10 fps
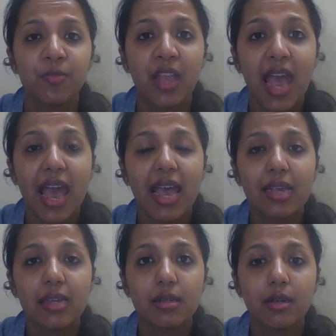
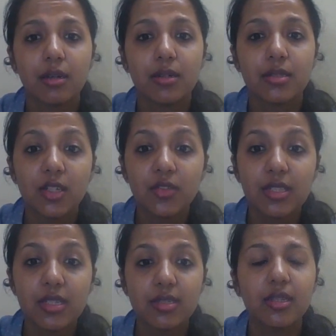and uh,
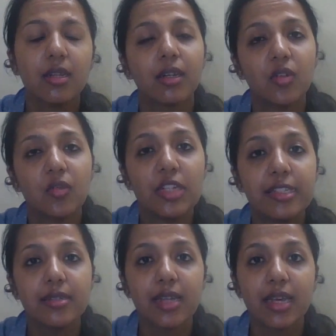services in a
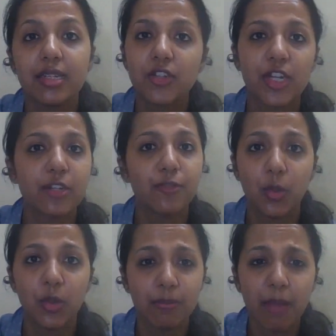convenient and
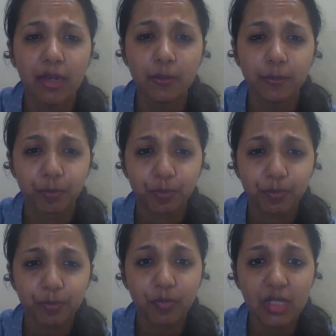straightforward manner.
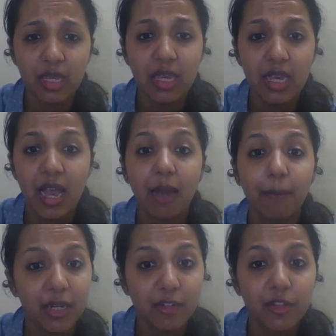
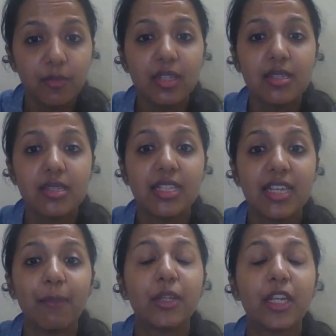Apart from this, the
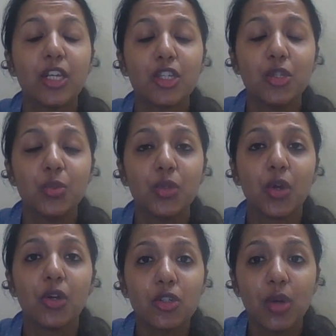application would
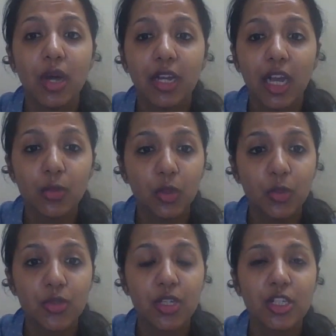also allow
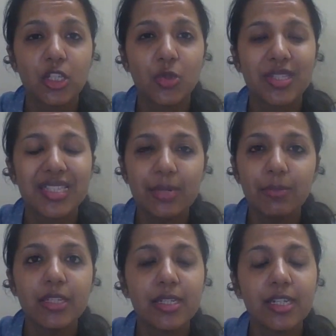users to
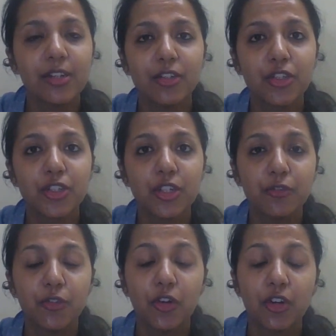seamlessly
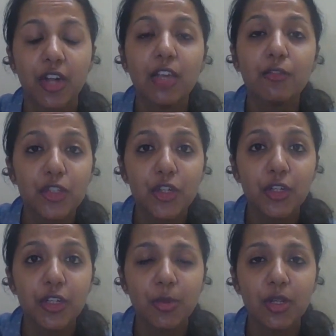register for life
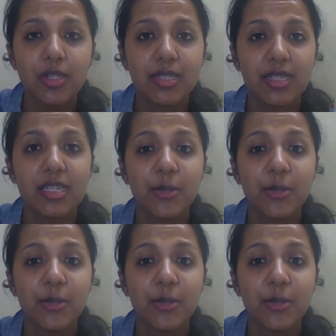insurance policies,